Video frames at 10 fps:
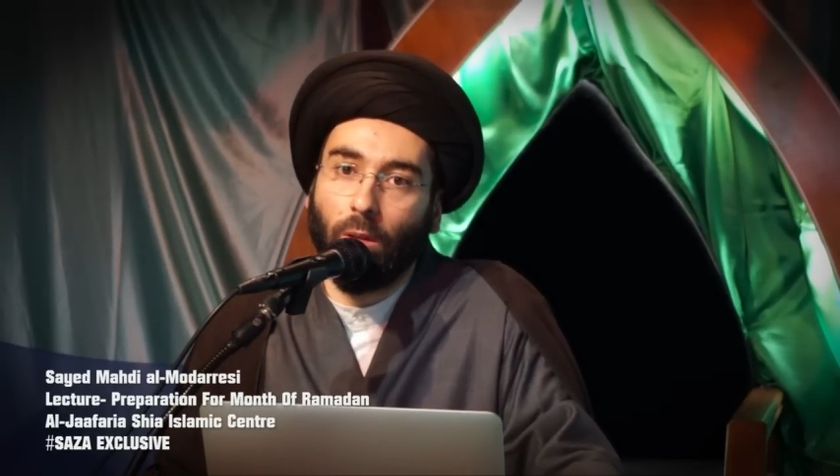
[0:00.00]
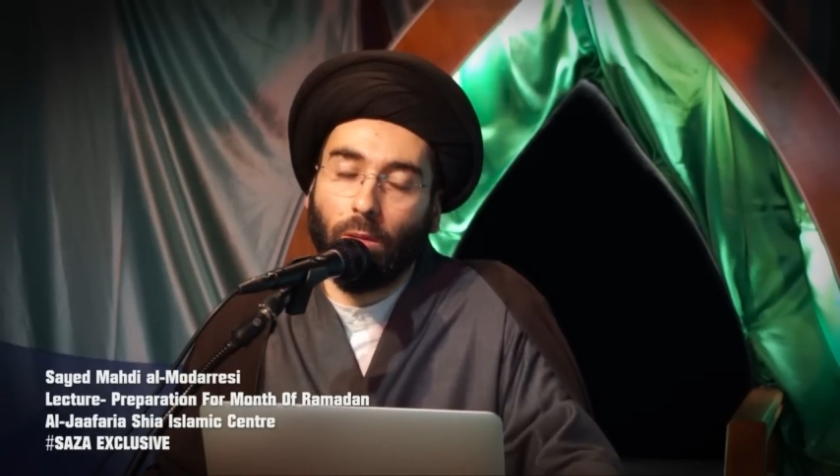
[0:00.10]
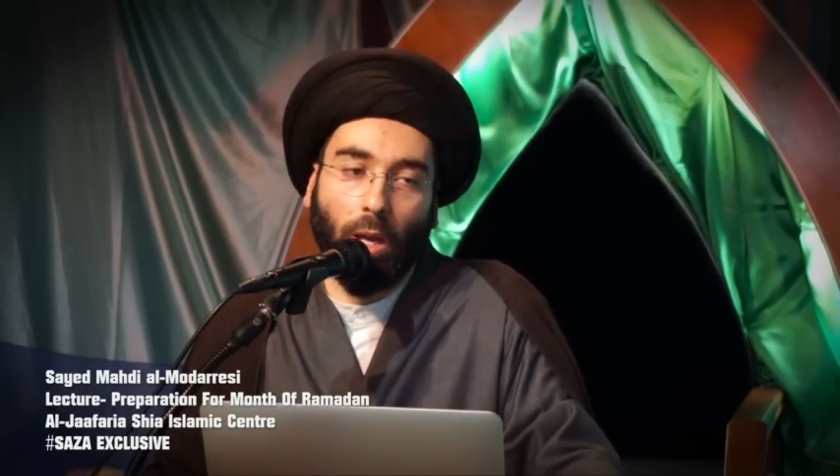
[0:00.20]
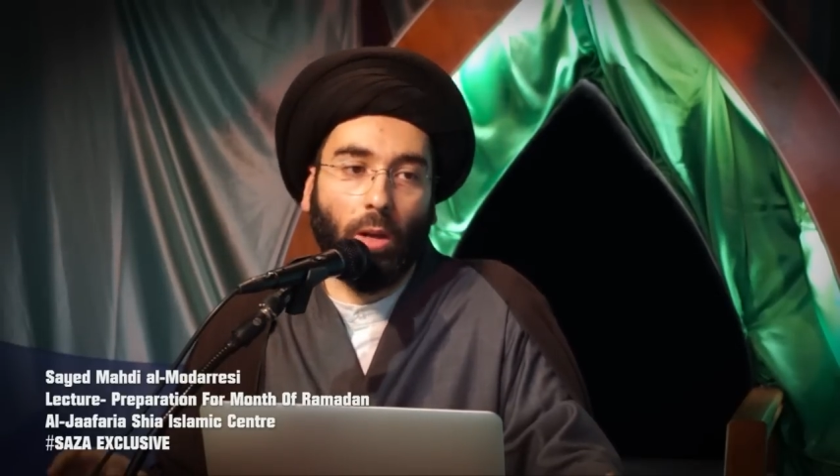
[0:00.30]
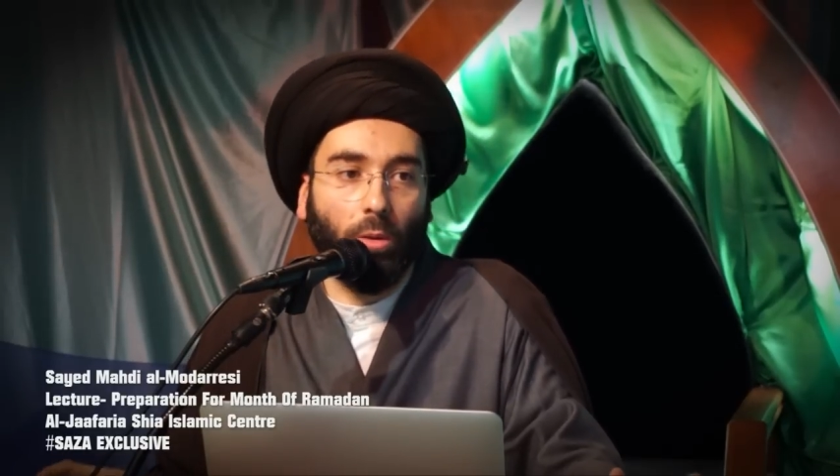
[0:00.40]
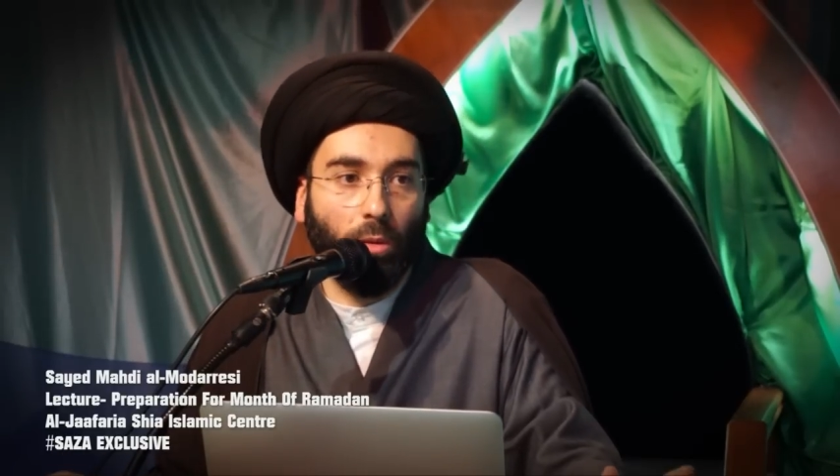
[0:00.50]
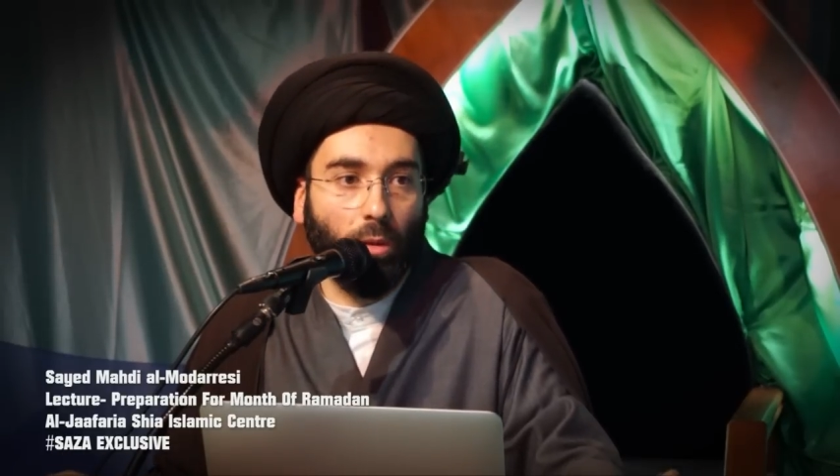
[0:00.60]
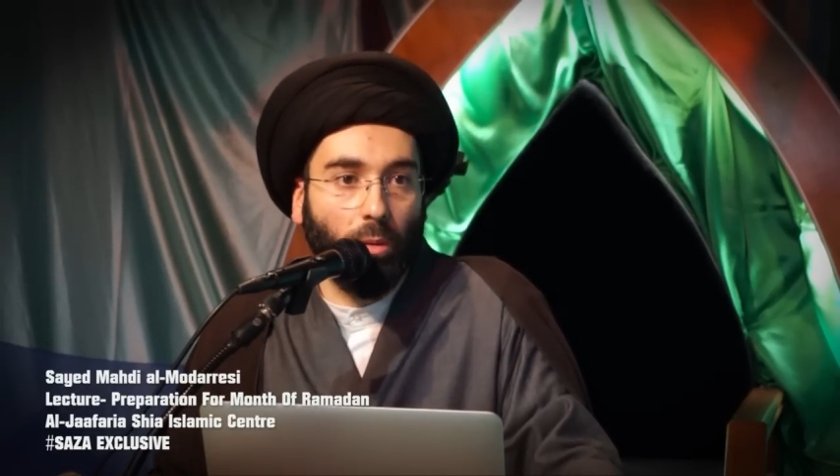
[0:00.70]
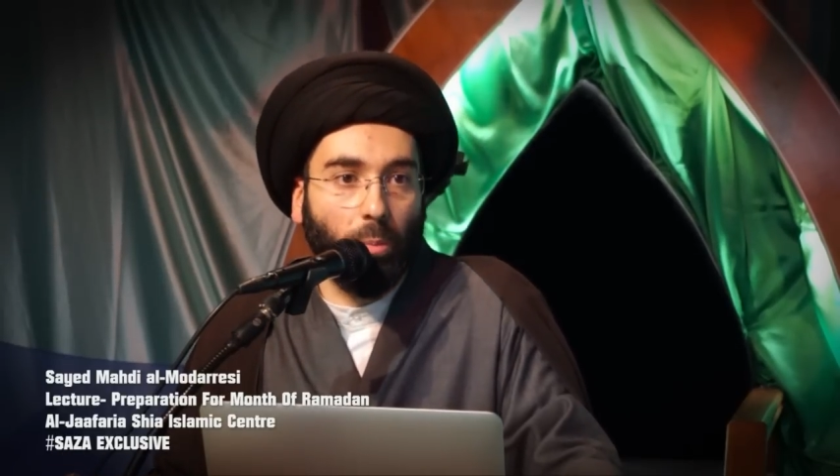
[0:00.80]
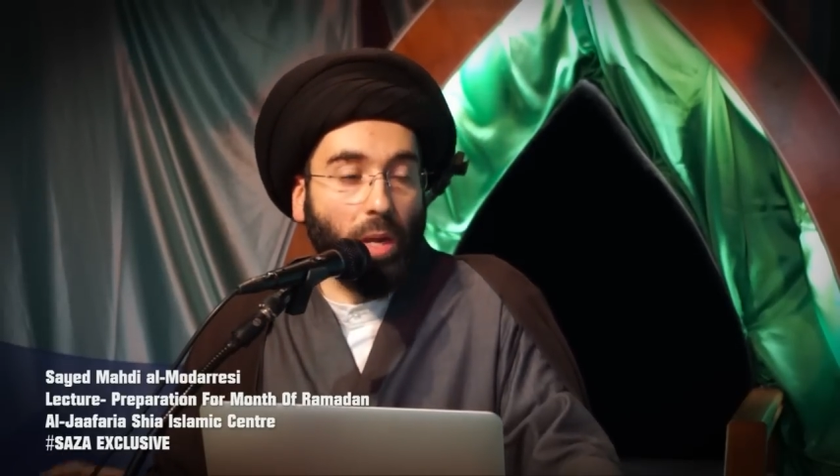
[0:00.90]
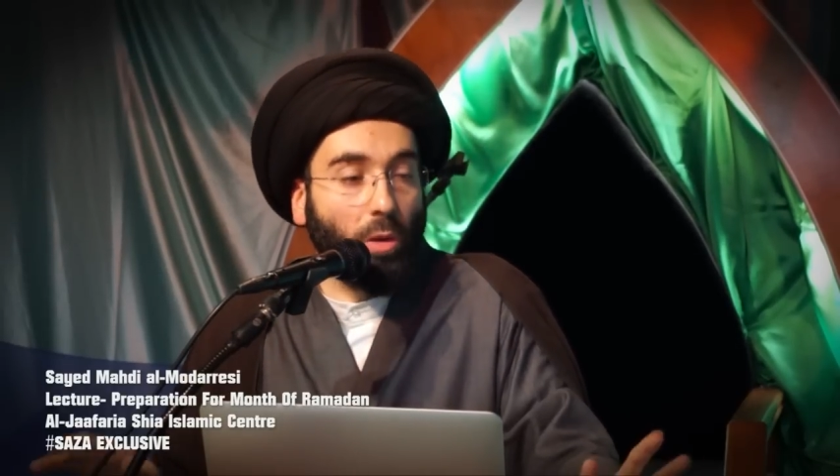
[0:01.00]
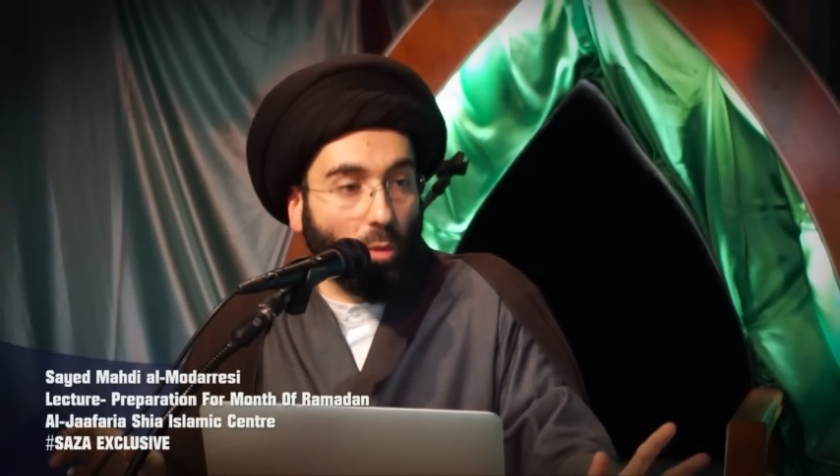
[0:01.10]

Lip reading: Now, being